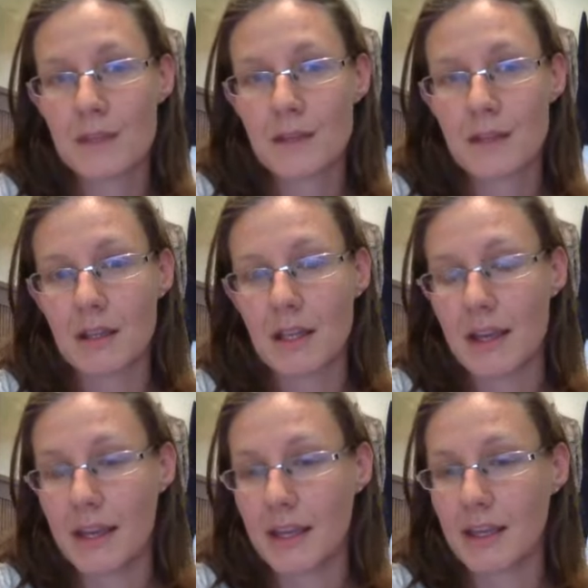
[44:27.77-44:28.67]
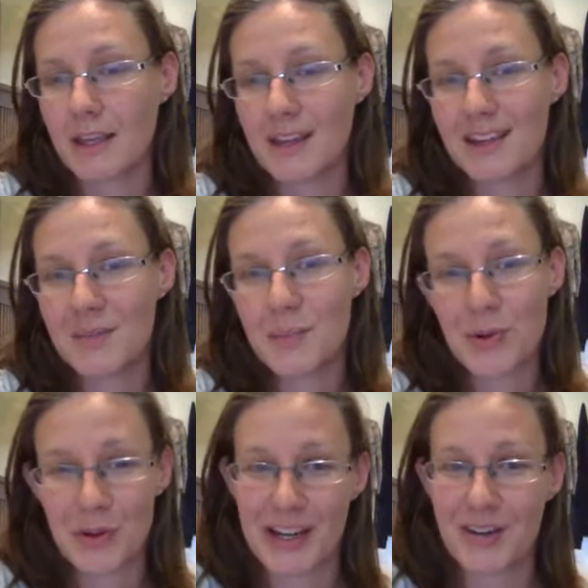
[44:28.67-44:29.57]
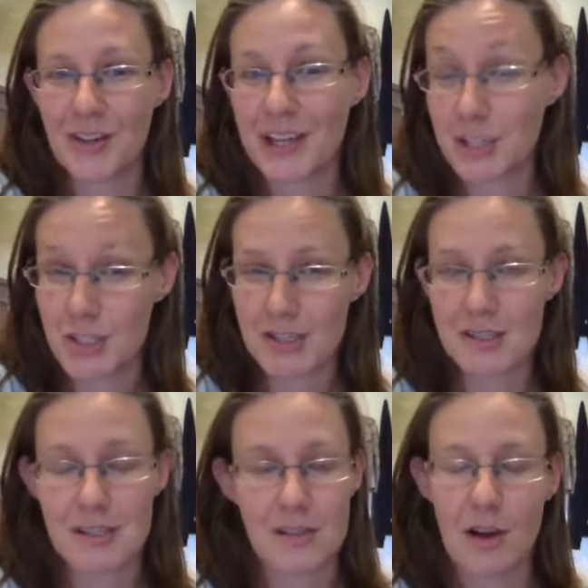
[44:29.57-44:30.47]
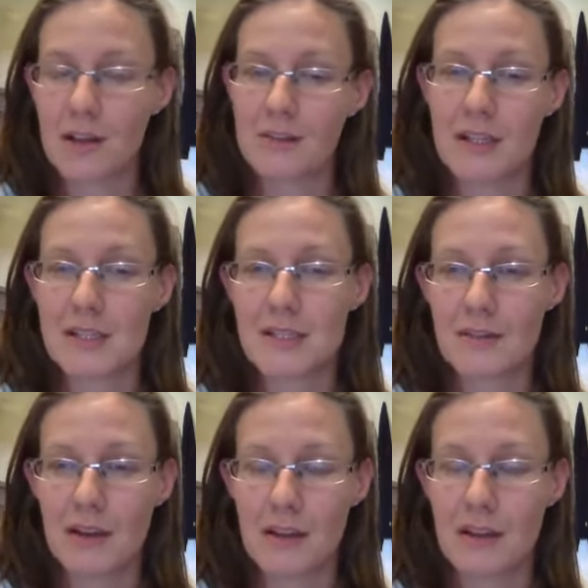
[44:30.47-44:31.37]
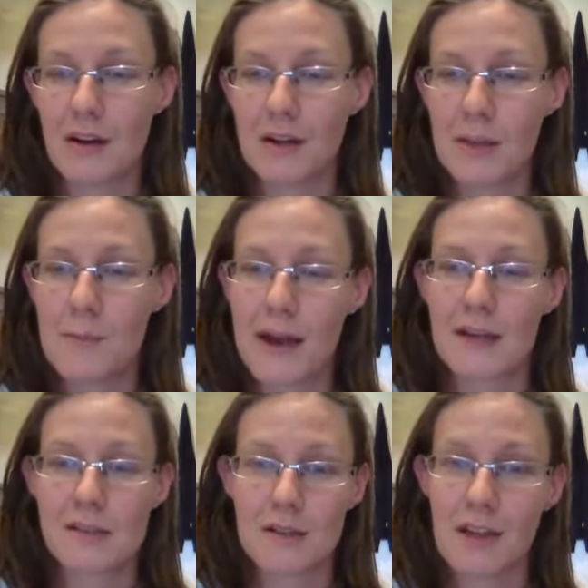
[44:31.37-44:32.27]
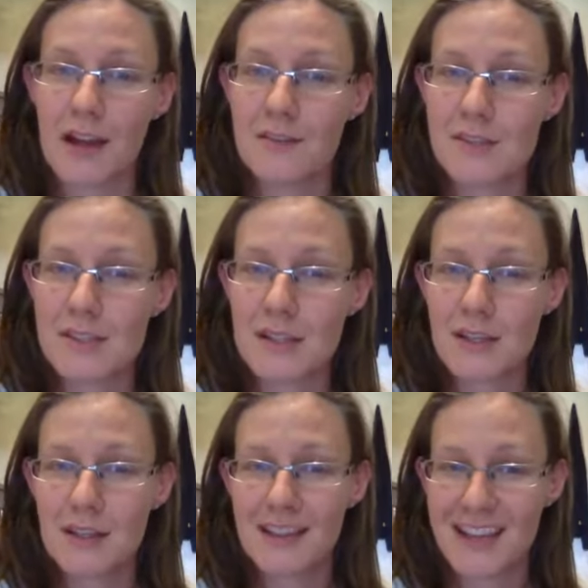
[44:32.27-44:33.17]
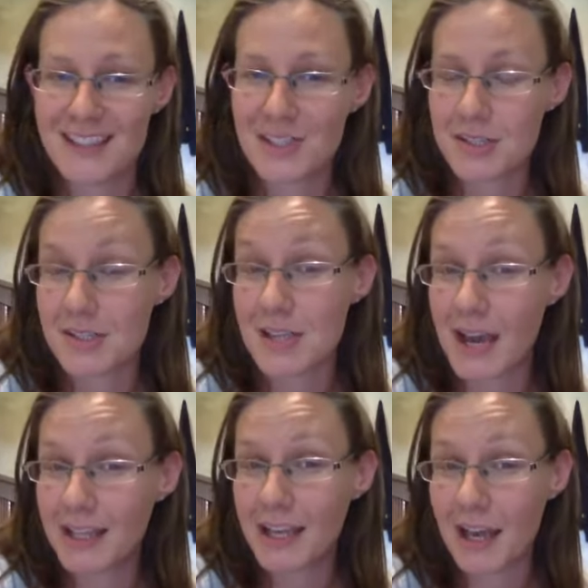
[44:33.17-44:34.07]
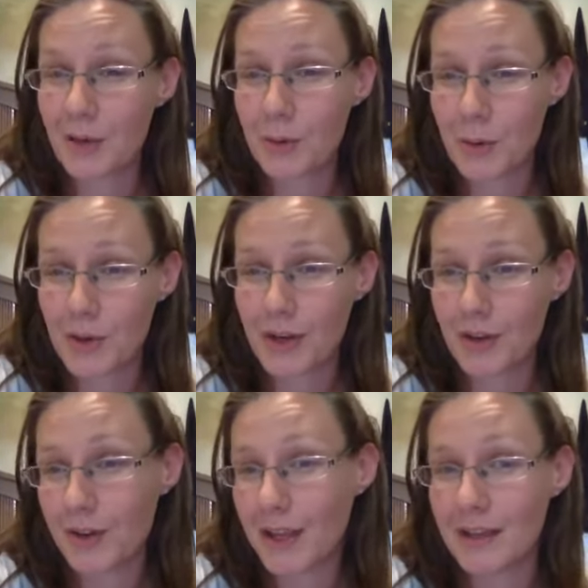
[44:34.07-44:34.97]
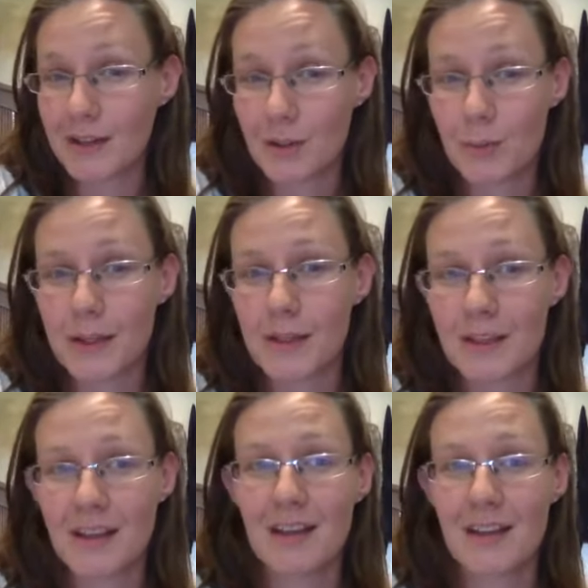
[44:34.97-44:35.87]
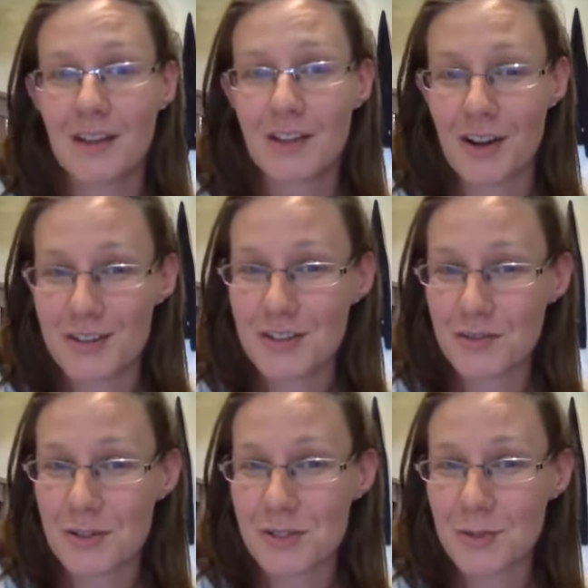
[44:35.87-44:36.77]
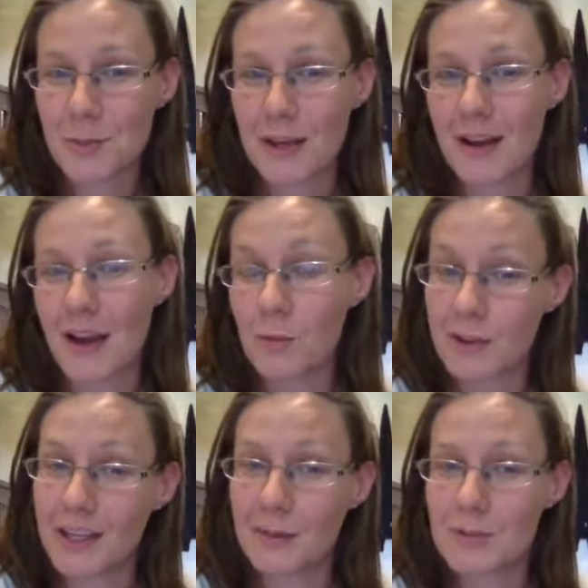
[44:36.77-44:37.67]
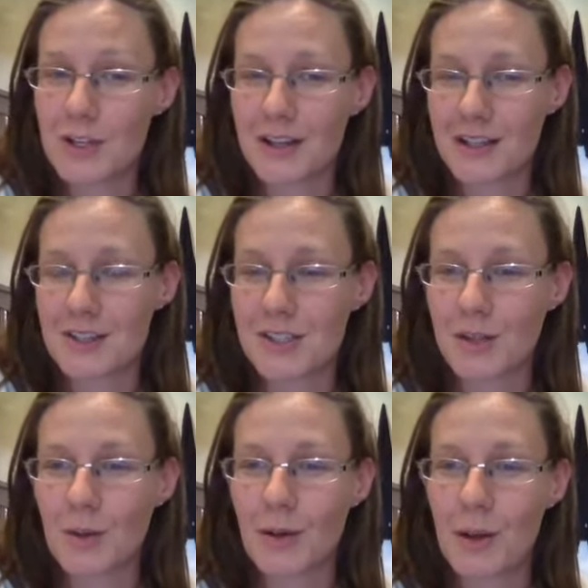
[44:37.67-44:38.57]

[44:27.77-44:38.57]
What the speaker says: like prayer, like justice, all of that stuff, how that all impacts our lives. And that series is highly allegorical and a little bit controversial, but I really am trying to